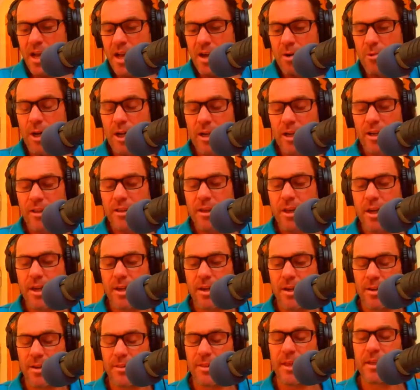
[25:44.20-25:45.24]
Well, I
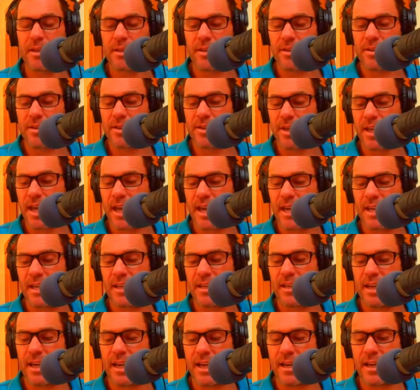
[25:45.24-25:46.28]
think it's,
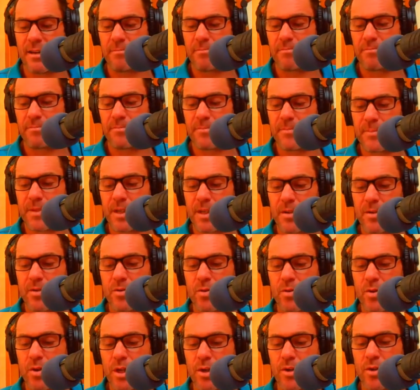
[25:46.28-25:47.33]
again,
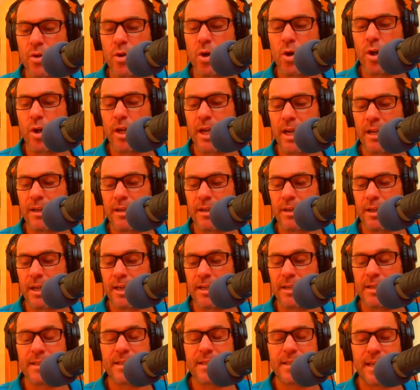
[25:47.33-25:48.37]
not
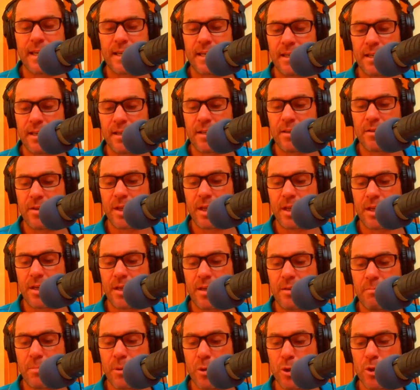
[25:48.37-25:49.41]
understanding their
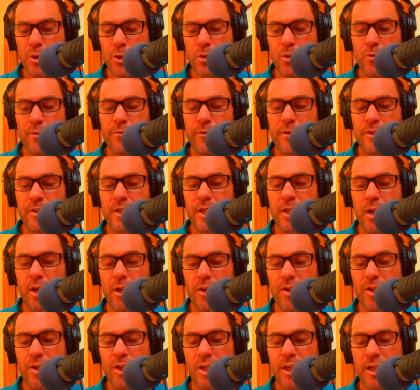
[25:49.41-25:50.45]
personal
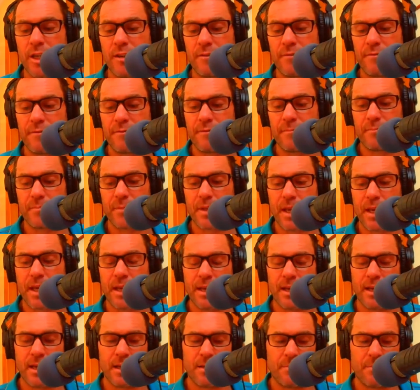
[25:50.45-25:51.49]
physiology enough.
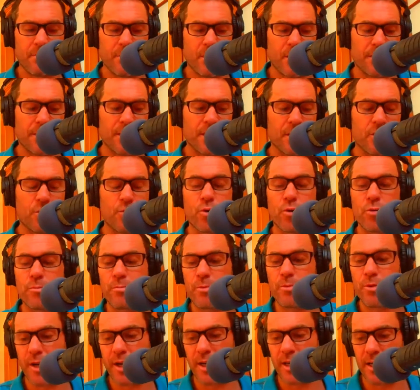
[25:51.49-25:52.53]
I think group
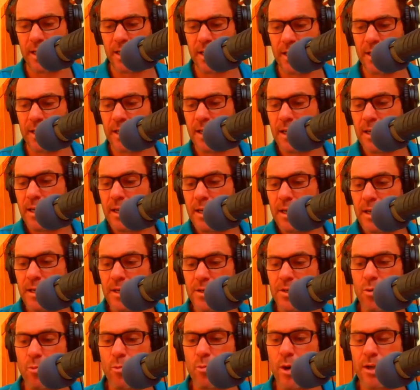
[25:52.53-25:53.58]
training
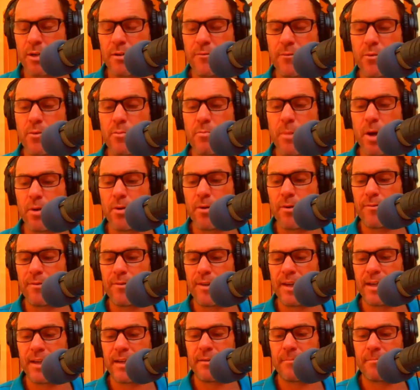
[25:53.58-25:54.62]
is a wonderful
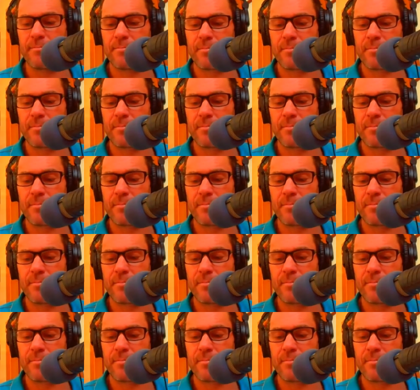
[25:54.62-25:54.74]
motivator.